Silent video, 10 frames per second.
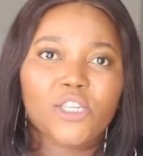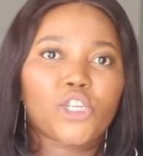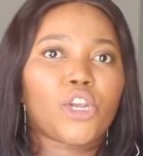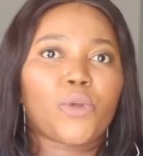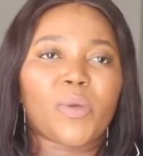
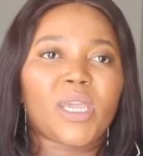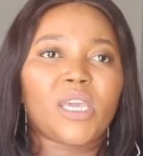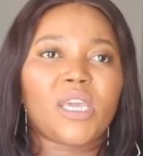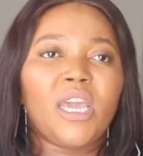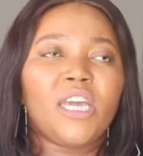Should
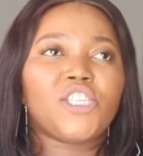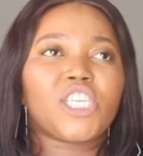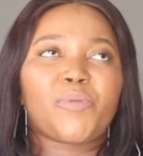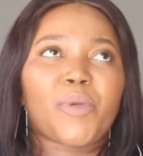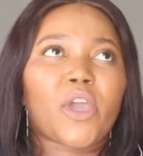we
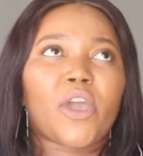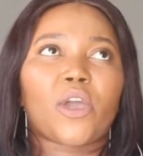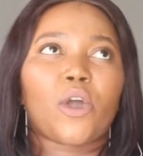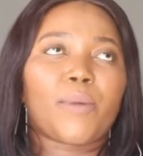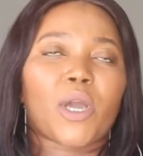just be
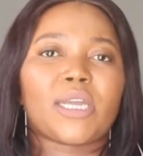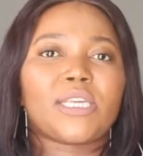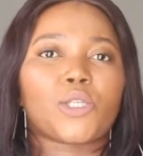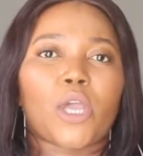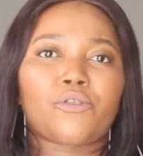going, oh my God,
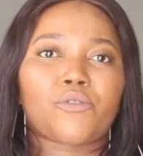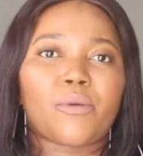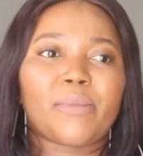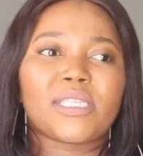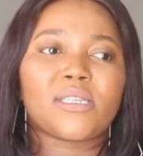he's going through
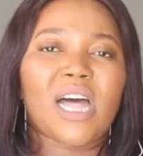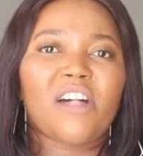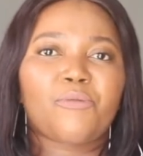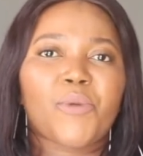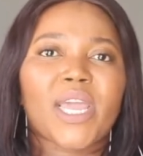a mental
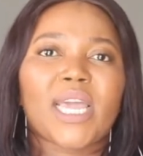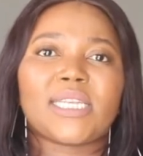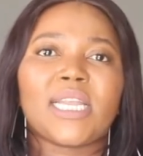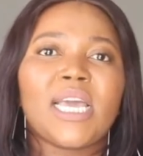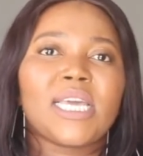health break
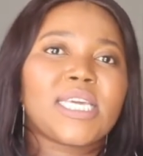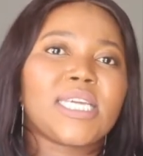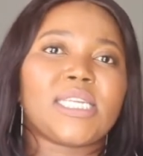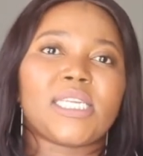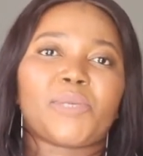and
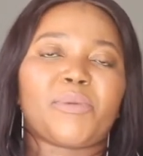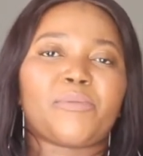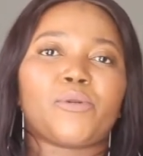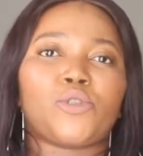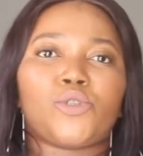he needs
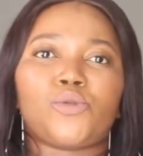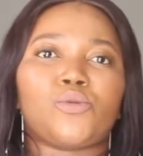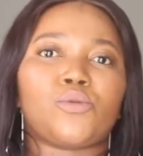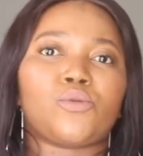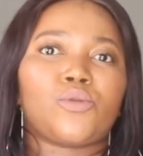people
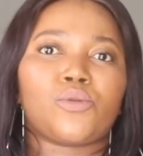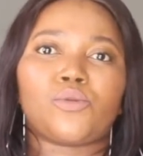to